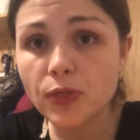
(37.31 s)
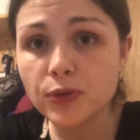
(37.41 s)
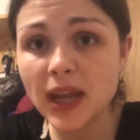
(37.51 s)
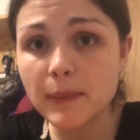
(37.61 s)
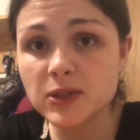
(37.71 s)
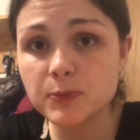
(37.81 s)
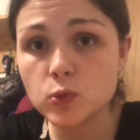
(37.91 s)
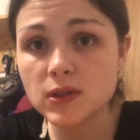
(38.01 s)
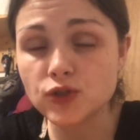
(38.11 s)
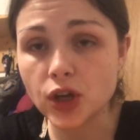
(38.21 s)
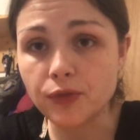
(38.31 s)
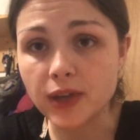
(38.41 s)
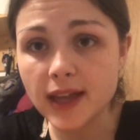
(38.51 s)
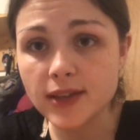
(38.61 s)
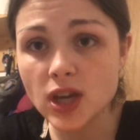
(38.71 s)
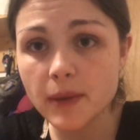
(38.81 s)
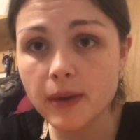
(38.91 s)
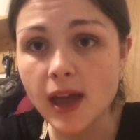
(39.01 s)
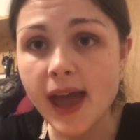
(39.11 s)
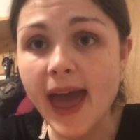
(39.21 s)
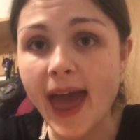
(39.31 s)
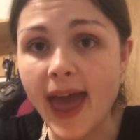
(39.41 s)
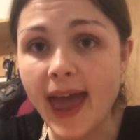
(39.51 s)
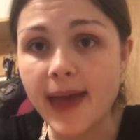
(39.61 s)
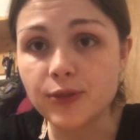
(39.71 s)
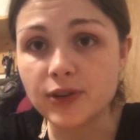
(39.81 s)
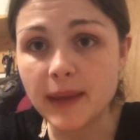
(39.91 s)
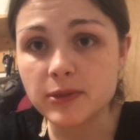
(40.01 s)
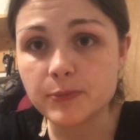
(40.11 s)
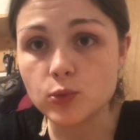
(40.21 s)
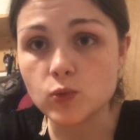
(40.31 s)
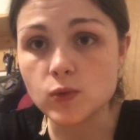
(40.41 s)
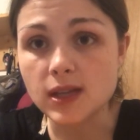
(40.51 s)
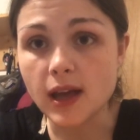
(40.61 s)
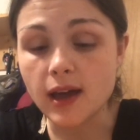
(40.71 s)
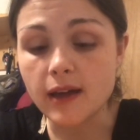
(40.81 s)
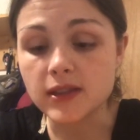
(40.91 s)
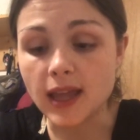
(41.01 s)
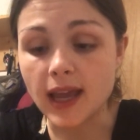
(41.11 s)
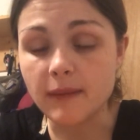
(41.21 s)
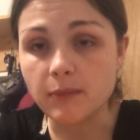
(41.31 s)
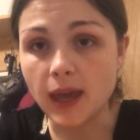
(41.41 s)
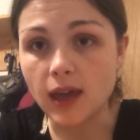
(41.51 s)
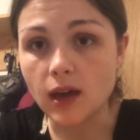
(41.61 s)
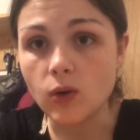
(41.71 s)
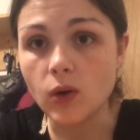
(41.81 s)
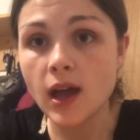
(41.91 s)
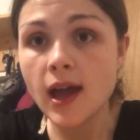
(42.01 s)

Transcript: three tablespoons of sugar-free ketchup, and three tablespoons of light mayo.